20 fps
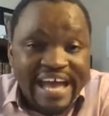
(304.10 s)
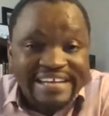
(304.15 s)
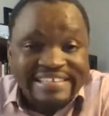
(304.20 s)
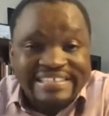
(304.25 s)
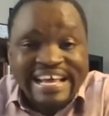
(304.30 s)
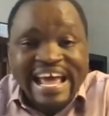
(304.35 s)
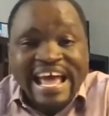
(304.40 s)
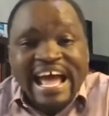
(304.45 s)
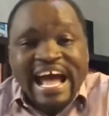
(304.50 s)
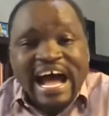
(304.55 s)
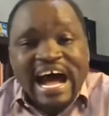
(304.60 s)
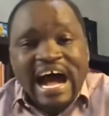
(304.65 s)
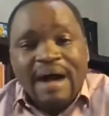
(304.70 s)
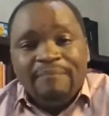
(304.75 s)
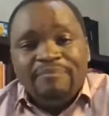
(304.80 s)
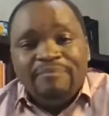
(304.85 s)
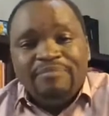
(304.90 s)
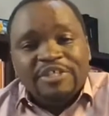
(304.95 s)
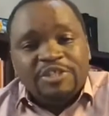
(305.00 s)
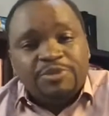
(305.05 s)
at,
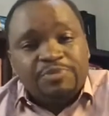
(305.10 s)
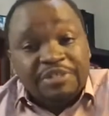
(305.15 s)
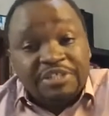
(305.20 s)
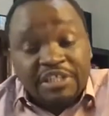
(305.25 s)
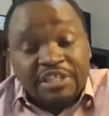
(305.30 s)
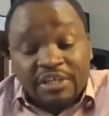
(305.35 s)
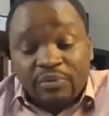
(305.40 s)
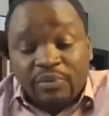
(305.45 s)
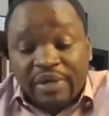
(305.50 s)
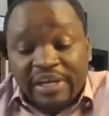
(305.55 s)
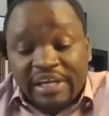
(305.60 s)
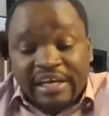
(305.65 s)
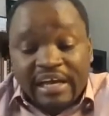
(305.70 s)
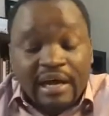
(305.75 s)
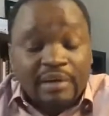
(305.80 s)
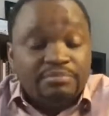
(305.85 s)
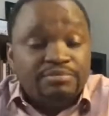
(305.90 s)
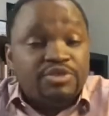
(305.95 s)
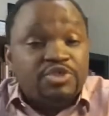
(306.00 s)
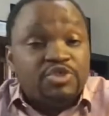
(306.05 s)
um, especially when it
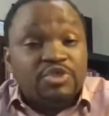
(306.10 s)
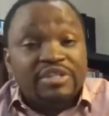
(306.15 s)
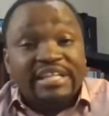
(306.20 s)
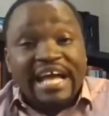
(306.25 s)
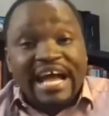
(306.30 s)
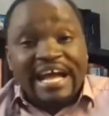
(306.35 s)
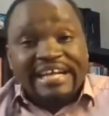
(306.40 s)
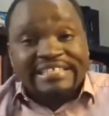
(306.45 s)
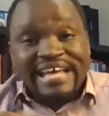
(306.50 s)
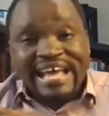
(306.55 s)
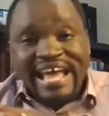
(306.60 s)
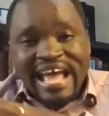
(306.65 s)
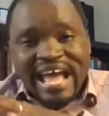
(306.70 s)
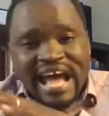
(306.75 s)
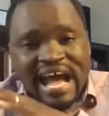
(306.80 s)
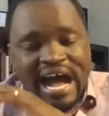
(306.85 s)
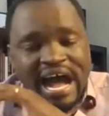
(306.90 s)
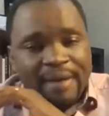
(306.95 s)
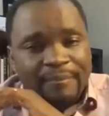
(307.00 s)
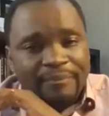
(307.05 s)
comes to that,
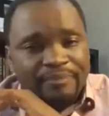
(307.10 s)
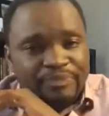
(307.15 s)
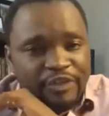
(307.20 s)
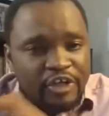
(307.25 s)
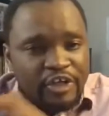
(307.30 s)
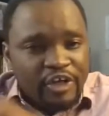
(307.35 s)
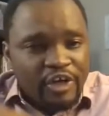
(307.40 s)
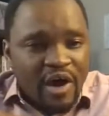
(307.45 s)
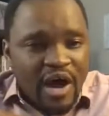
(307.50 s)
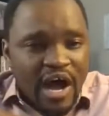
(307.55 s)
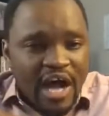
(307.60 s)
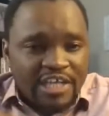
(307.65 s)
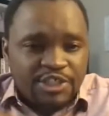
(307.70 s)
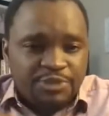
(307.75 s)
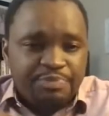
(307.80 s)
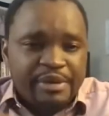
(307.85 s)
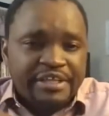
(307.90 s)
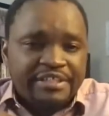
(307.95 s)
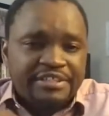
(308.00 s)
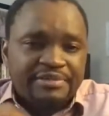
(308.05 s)
um, you know,
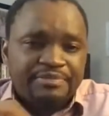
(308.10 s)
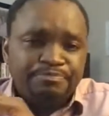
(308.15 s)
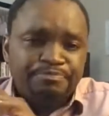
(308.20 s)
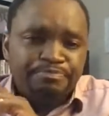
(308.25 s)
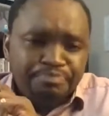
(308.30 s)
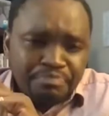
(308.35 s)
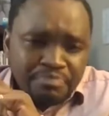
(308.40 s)
aspect.